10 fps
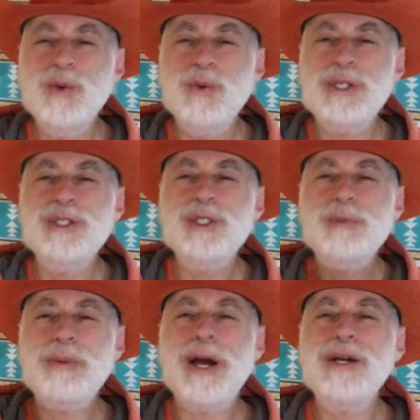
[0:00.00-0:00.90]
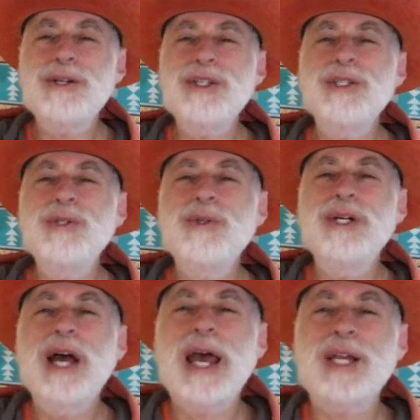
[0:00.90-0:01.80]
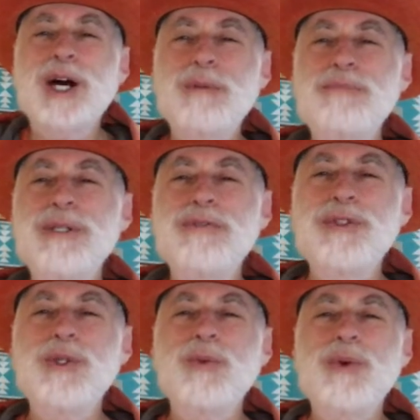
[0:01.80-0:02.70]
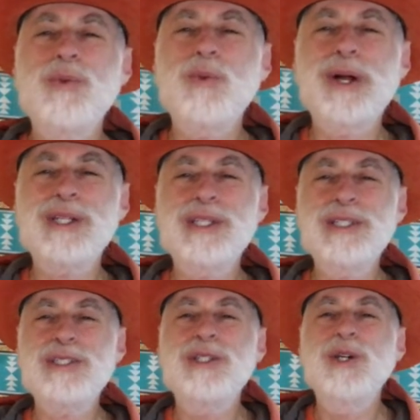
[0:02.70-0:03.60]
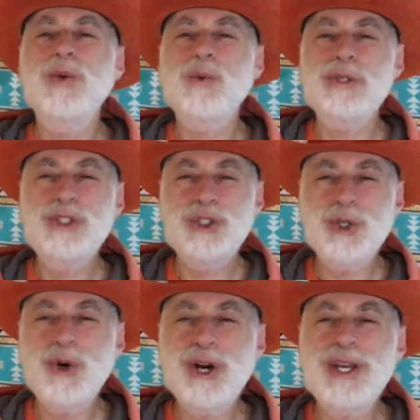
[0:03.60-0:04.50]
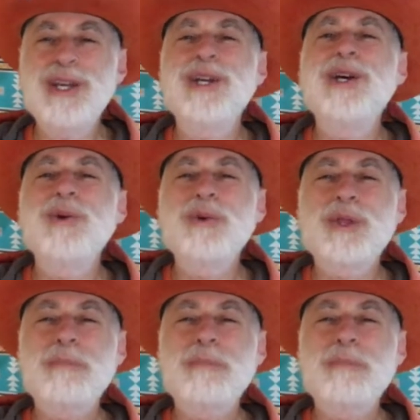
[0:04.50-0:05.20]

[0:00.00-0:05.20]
will inspire you and uplift you with wellness, with joy, with